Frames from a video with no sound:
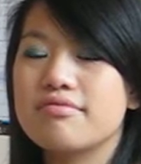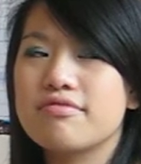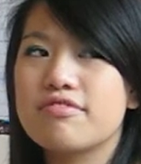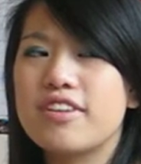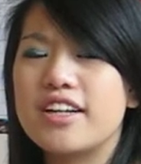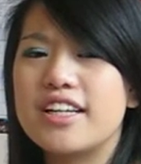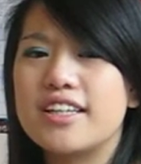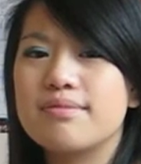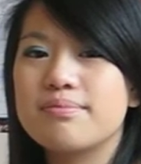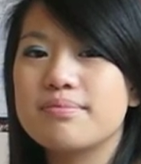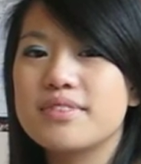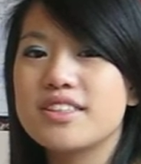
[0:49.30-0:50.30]
funny
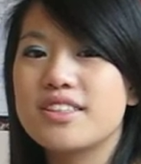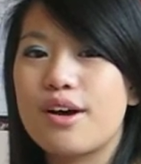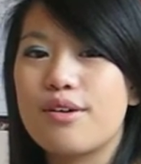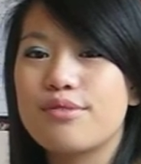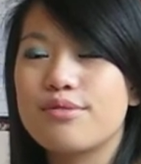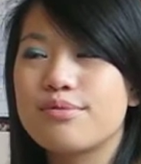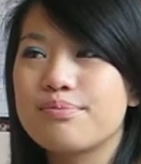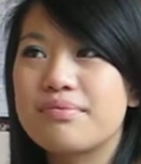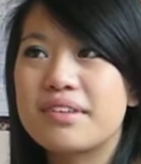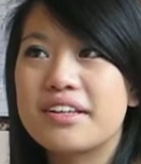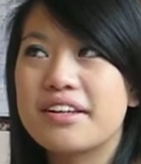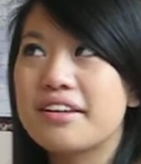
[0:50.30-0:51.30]
stuff,
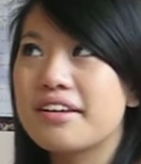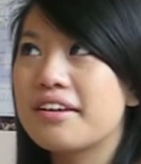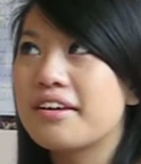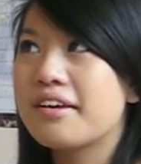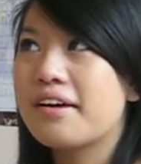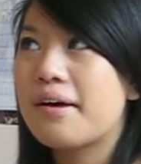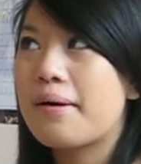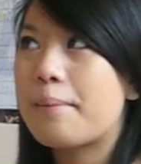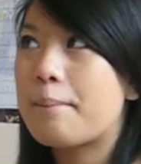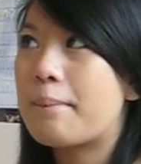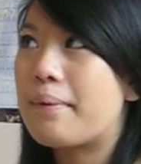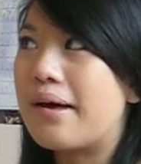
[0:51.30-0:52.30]

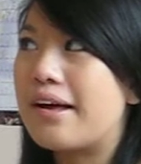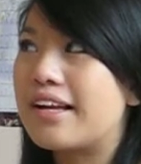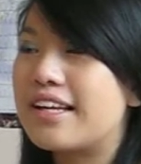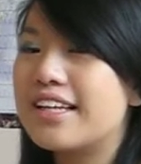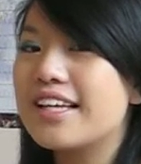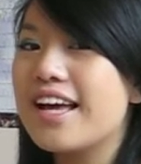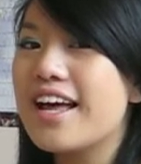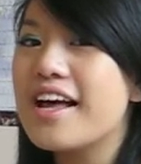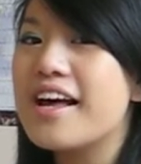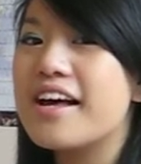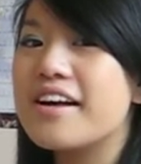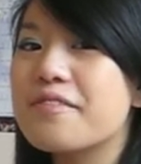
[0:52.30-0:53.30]
but
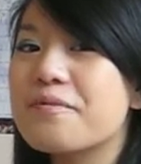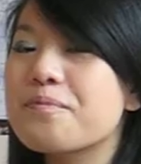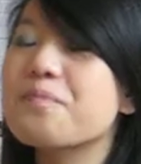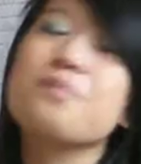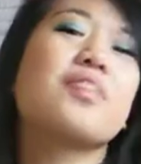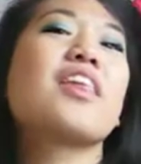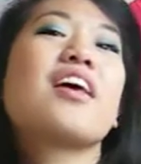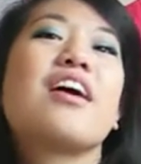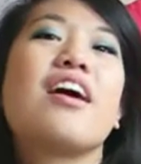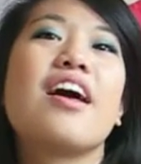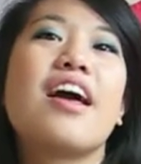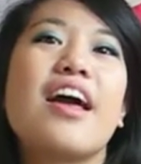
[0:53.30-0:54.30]
yeah.
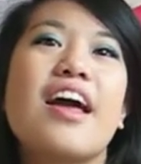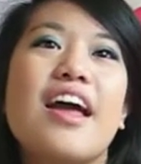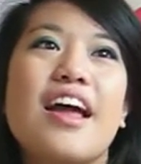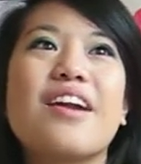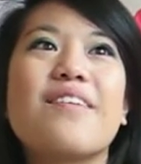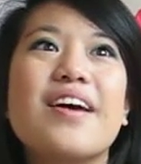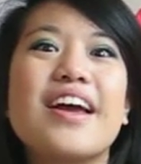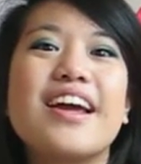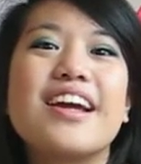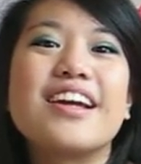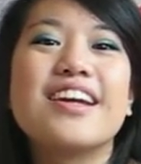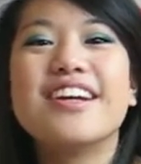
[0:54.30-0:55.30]

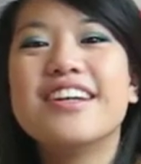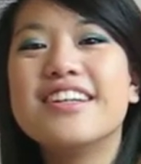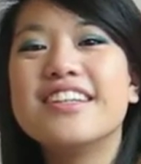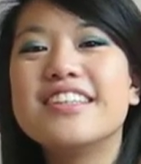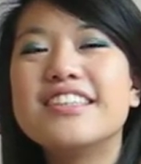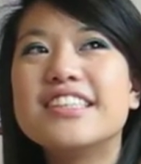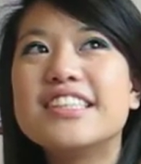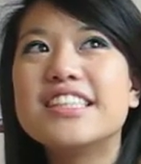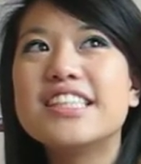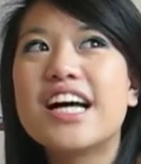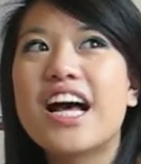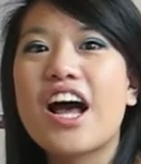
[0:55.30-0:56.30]
Anyway,
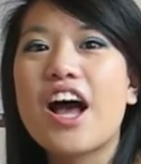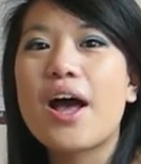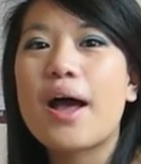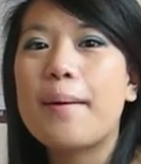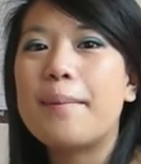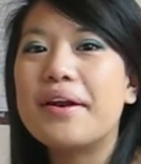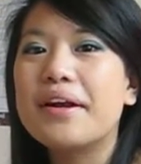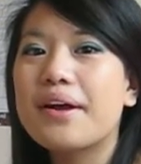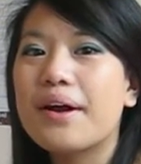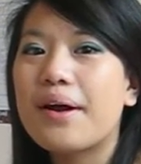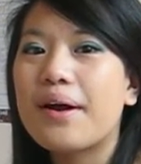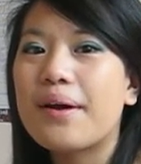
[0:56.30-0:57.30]
I better
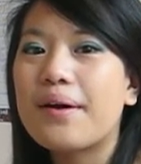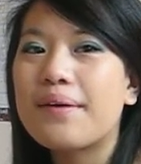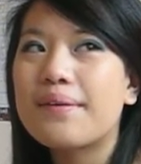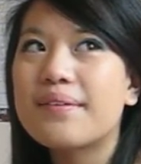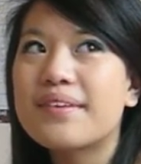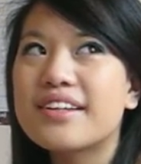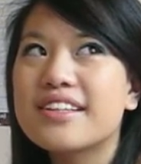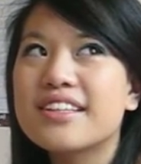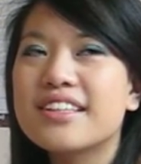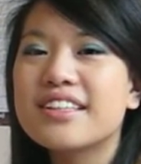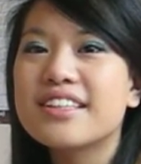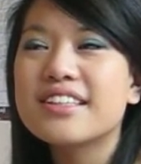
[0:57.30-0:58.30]
go
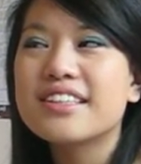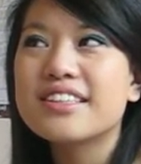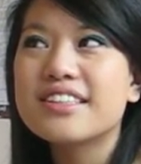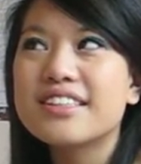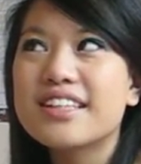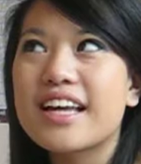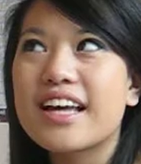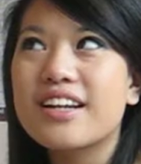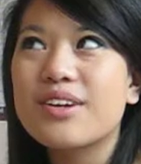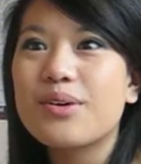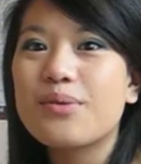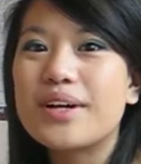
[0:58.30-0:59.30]

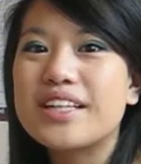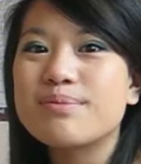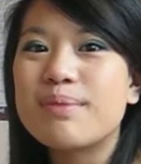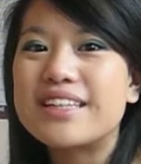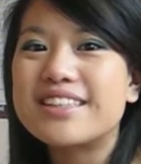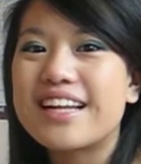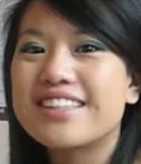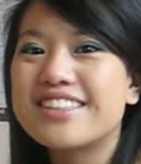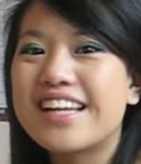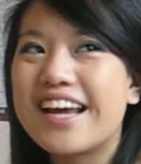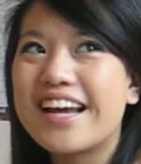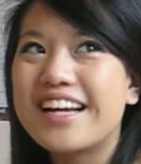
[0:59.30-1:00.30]
and not waste my
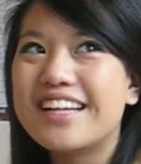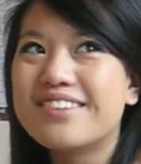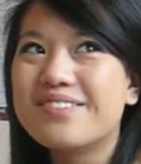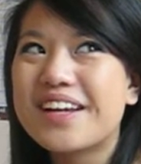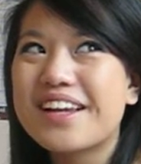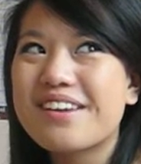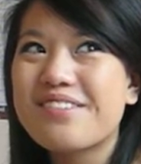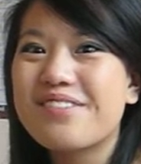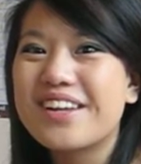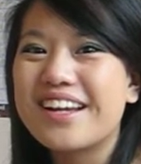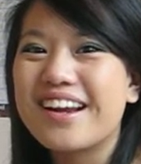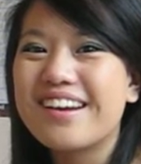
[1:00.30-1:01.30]
Saturday making
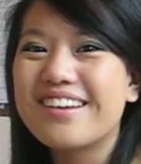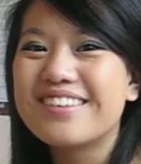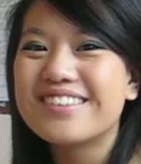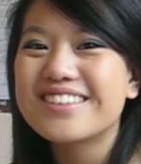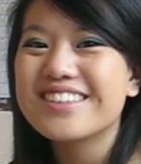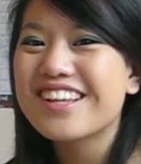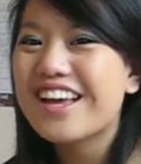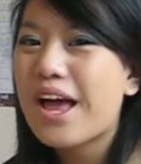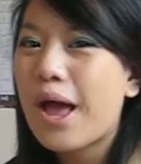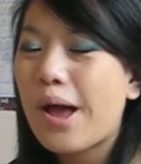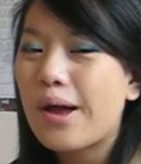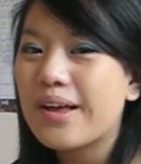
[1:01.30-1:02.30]
videos.
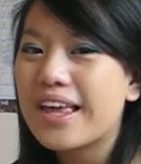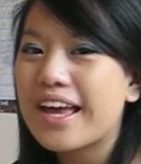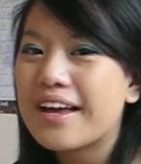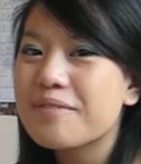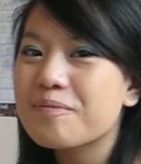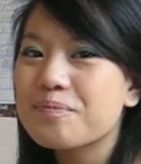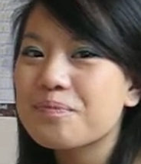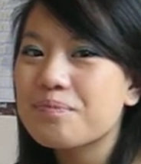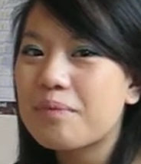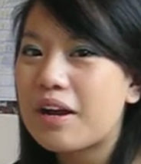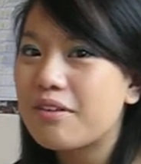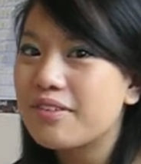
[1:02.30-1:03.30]
Okay,
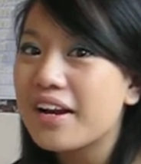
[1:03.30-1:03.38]
bye for